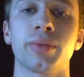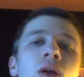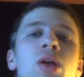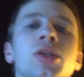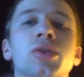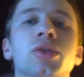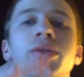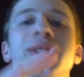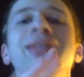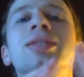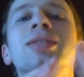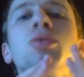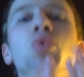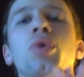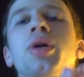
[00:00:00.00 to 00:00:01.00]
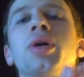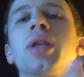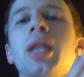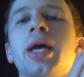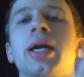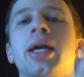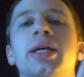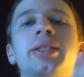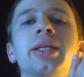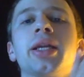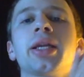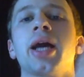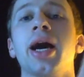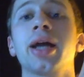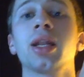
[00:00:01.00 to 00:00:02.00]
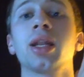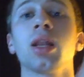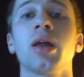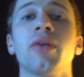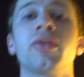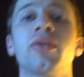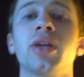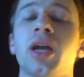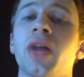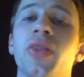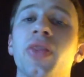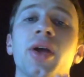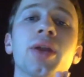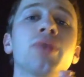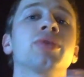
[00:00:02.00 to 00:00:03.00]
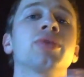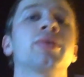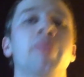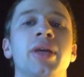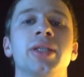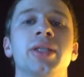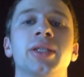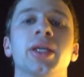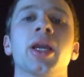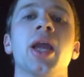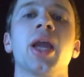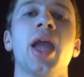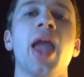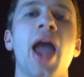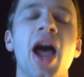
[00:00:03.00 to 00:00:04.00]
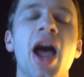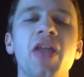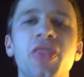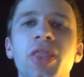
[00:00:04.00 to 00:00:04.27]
So season 1, like I said, I loved it. I thought it was amazing. I